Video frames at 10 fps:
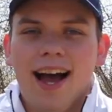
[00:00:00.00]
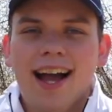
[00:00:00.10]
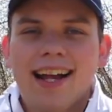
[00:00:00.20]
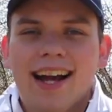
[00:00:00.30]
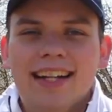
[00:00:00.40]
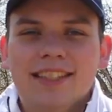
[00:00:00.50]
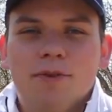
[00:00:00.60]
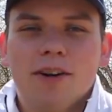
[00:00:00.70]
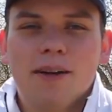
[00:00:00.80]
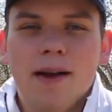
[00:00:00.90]
Hi guys,
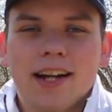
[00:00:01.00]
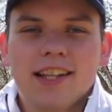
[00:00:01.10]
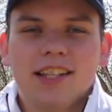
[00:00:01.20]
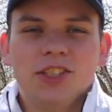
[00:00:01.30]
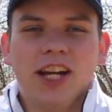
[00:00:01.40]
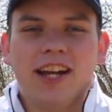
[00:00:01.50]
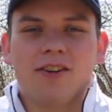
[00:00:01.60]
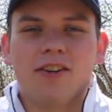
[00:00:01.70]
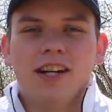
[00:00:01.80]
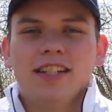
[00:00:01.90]
and welcome back to the
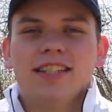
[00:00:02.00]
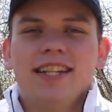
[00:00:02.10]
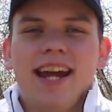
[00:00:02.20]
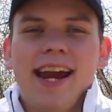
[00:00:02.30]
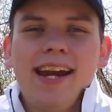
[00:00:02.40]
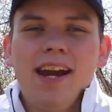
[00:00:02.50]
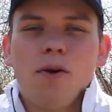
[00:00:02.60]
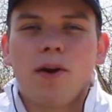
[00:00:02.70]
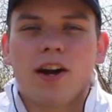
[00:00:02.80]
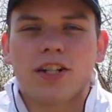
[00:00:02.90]
channel. Today
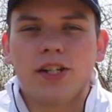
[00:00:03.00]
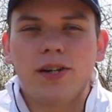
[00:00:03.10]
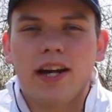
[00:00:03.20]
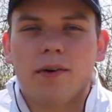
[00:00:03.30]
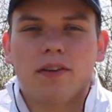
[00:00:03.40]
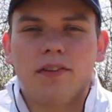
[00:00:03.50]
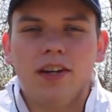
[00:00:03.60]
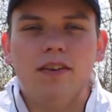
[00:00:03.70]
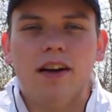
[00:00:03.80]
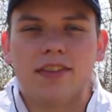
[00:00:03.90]
we are doing a
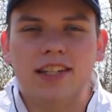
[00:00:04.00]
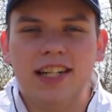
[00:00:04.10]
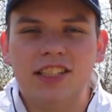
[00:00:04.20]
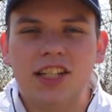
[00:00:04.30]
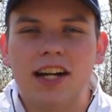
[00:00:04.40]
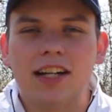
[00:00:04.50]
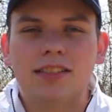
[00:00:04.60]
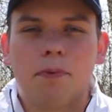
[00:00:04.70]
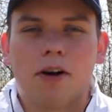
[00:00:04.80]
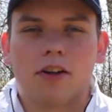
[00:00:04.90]
review of the DJI
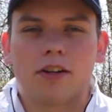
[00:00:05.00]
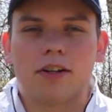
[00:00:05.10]
Spark.